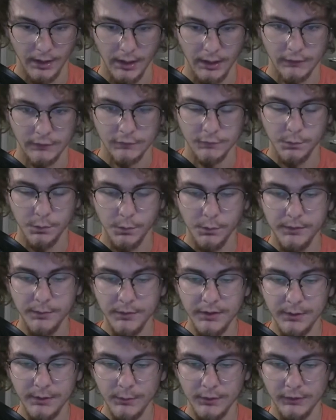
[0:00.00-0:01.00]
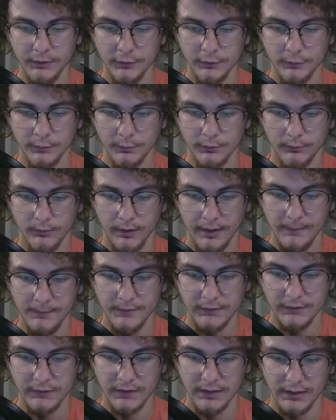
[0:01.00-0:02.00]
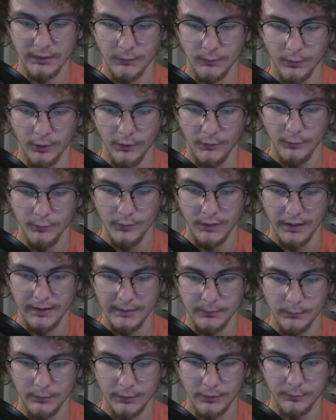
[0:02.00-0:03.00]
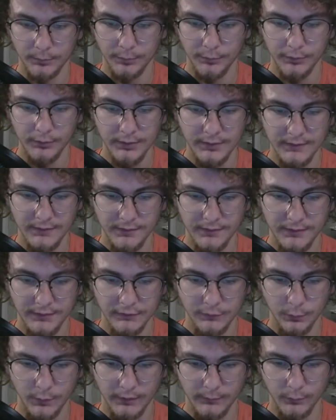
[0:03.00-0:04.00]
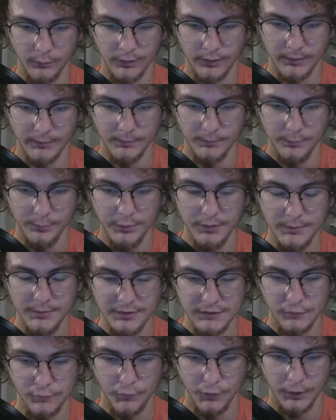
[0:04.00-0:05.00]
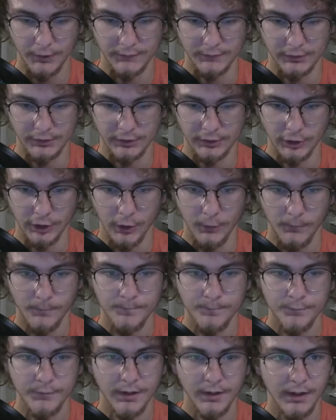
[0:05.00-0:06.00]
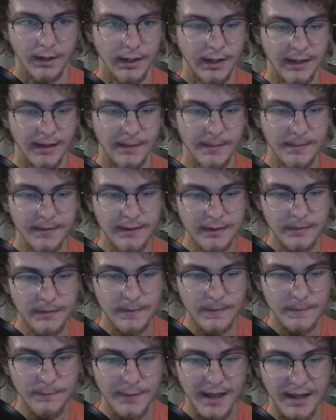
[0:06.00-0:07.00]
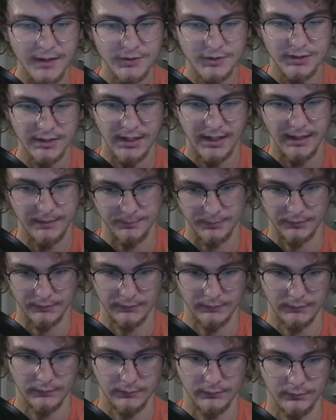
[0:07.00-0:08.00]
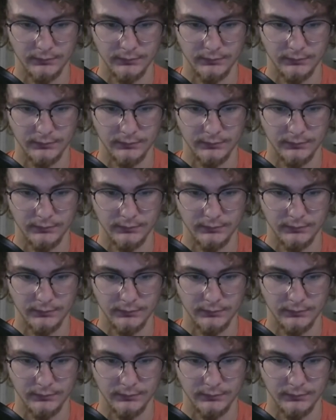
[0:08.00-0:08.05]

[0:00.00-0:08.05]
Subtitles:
So what we really want to do is we're going to grab this thing on the right, and we're going to pull it this way, pretty much as far as it can go. And then the magic happens.